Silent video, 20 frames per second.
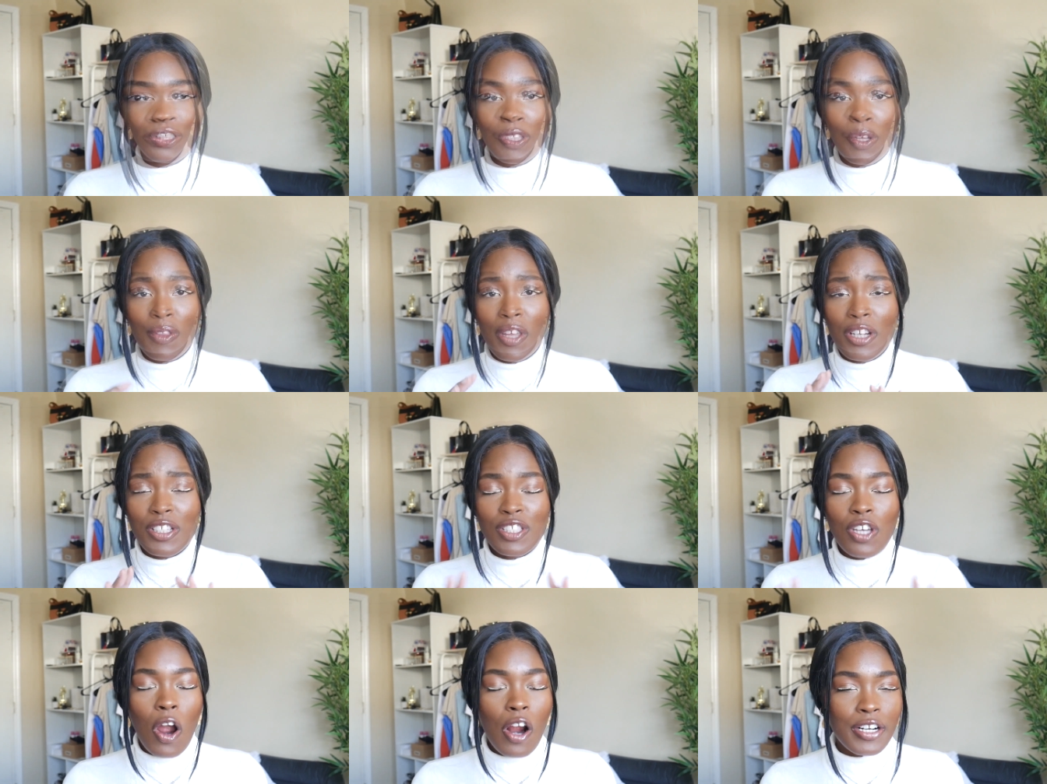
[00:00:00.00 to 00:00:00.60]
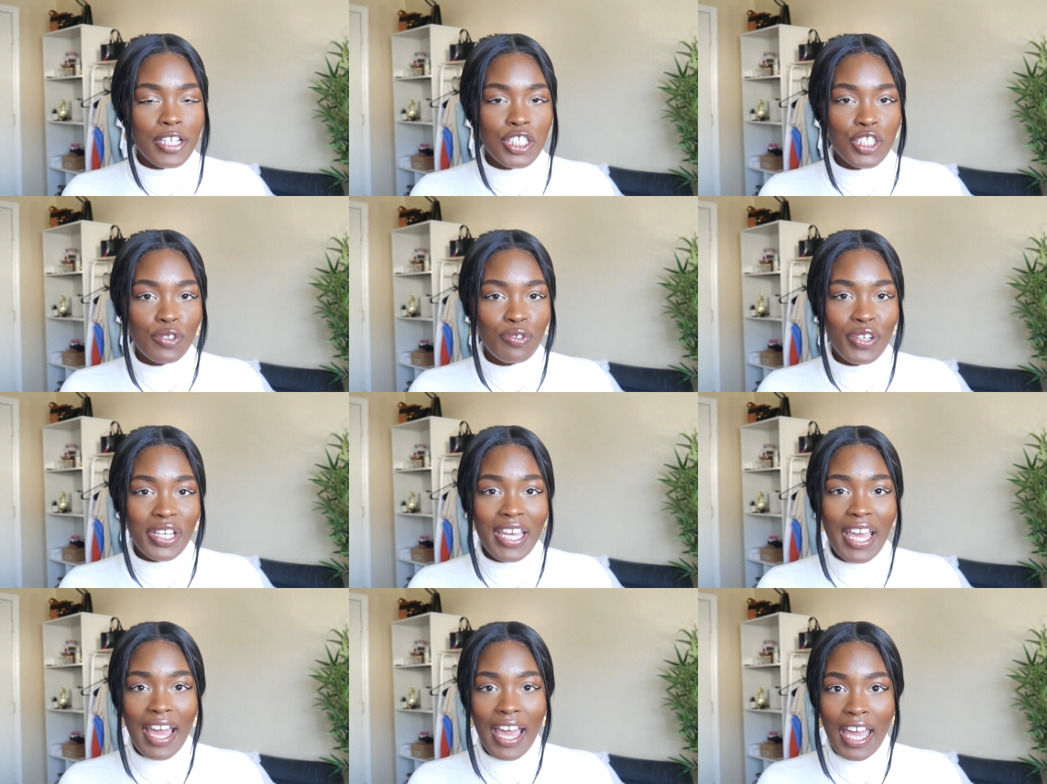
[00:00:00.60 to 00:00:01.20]
So they're tarnish
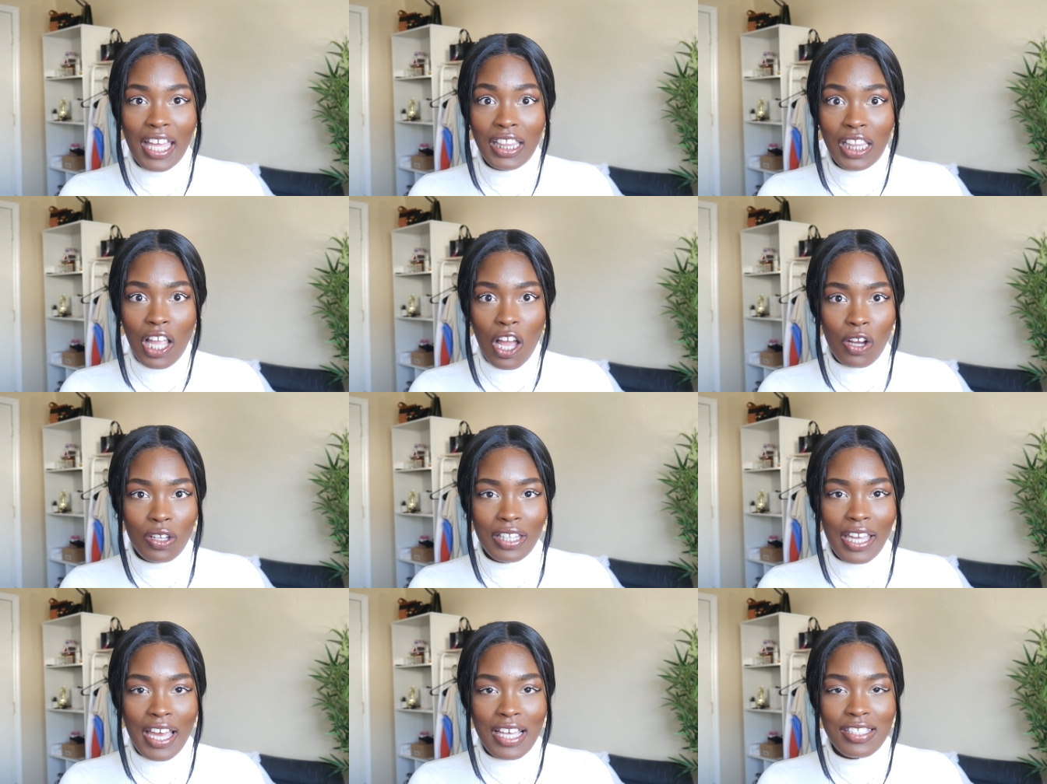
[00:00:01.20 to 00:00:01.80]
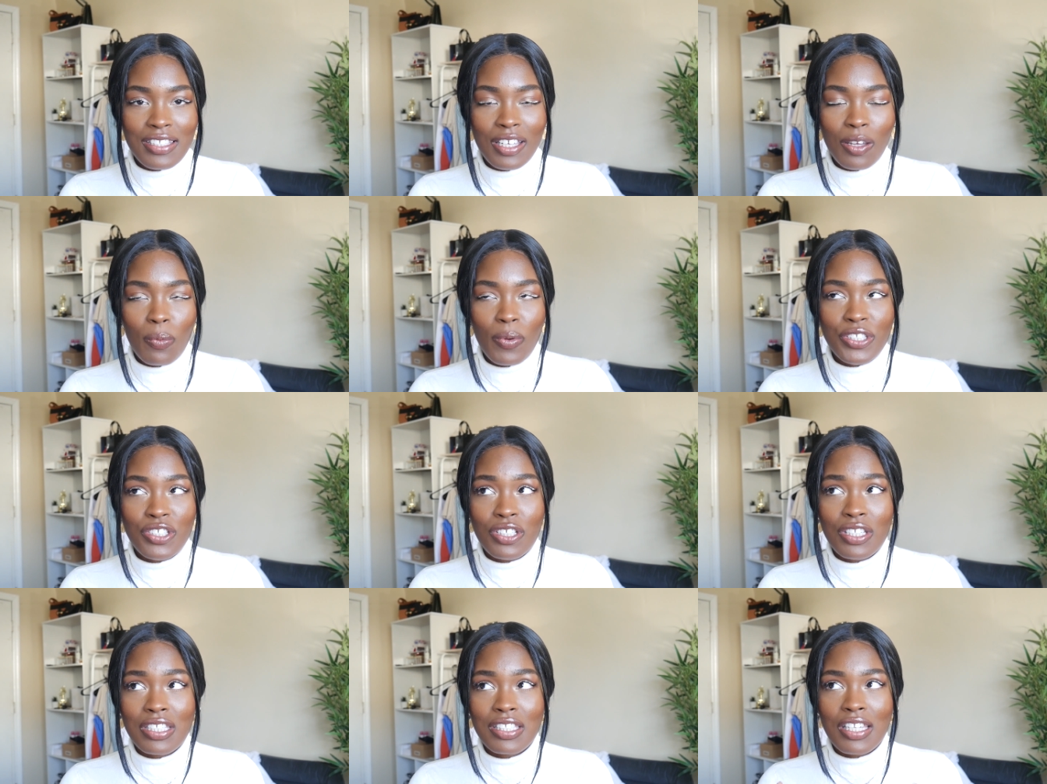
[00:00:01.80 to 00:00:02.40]
free and long lasting,
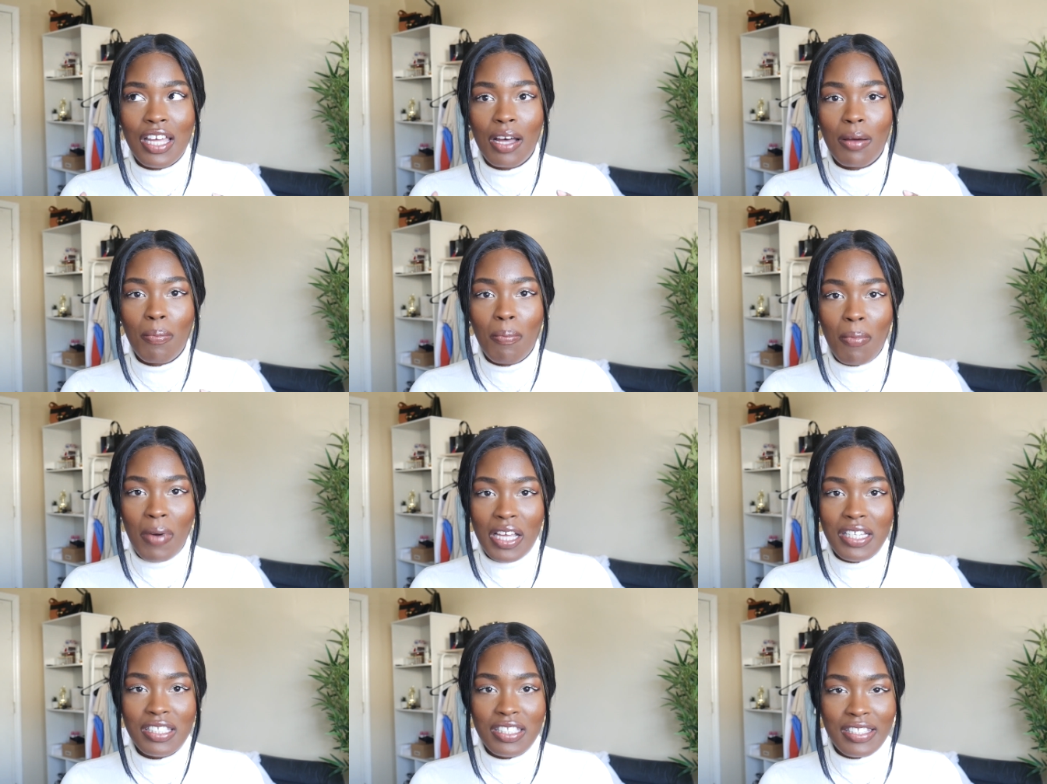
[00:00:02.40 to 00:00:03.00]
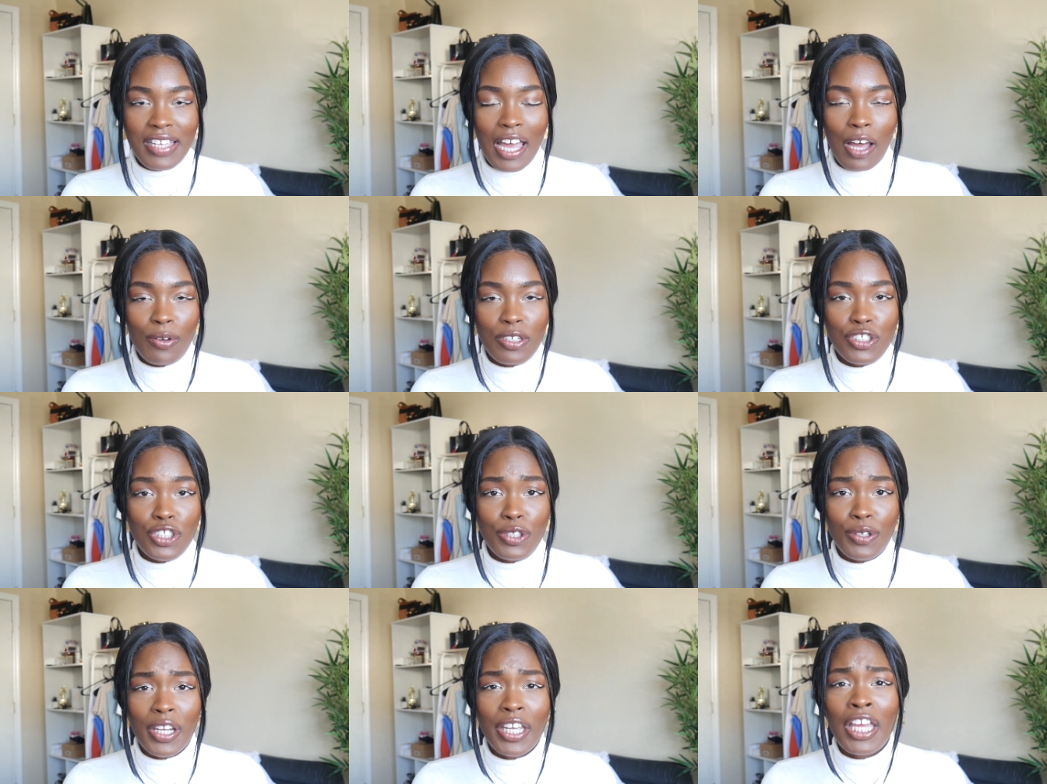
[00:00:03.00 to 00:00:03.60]
which is a must now
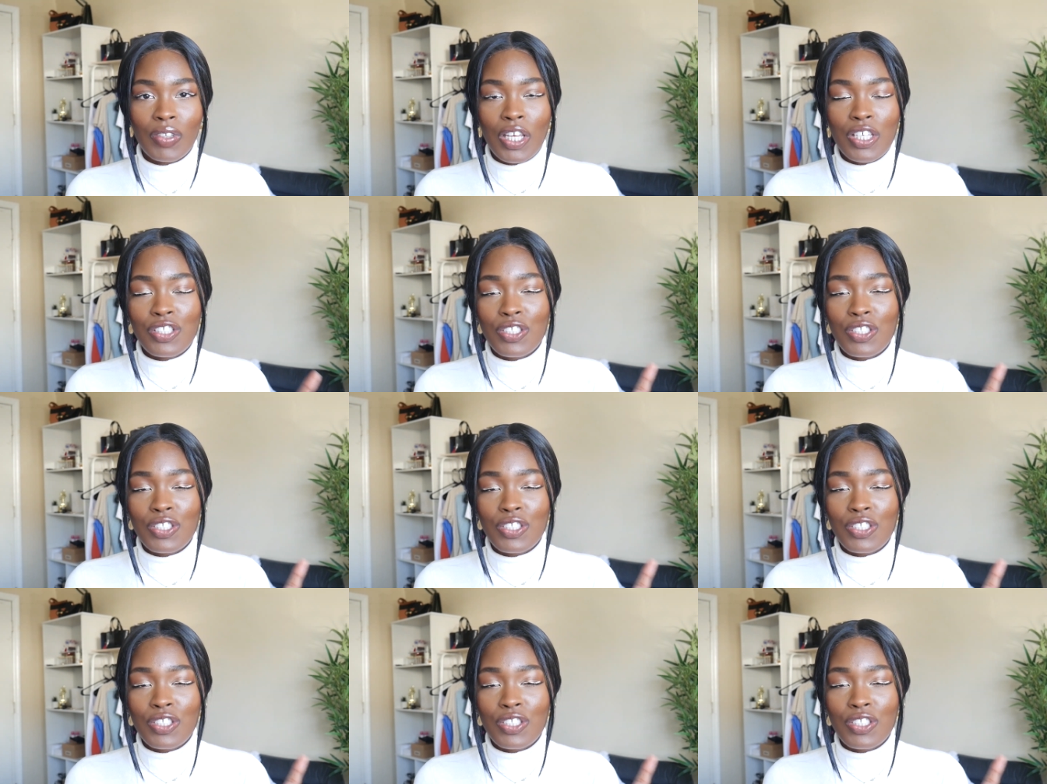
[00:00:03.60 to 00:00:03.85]
in jewelry.